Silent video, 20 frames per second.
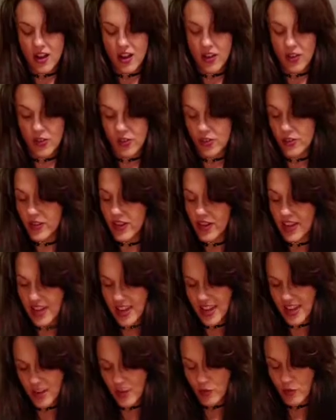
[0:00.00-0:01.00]

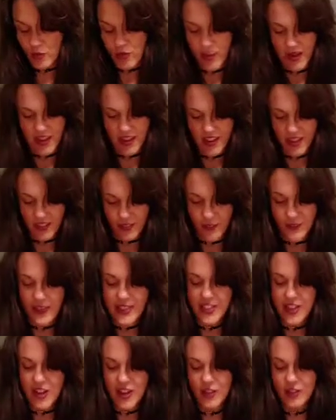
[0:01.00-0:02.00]
Okay, well,
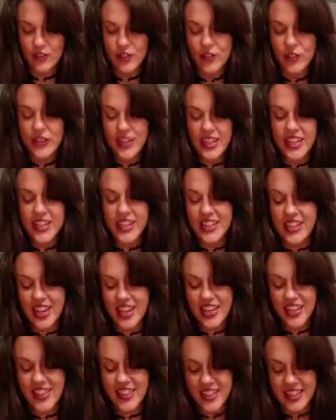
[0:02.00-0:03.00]
without looking at
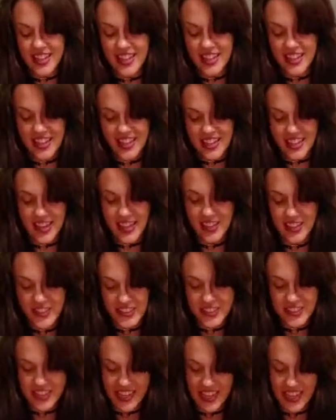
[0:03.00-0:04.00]
anything else
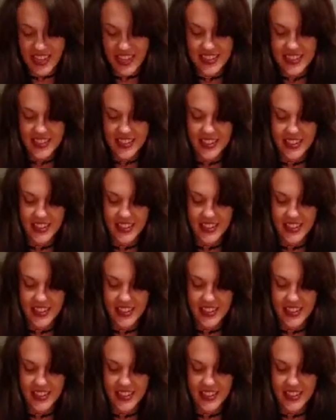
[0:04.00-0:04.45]
yet,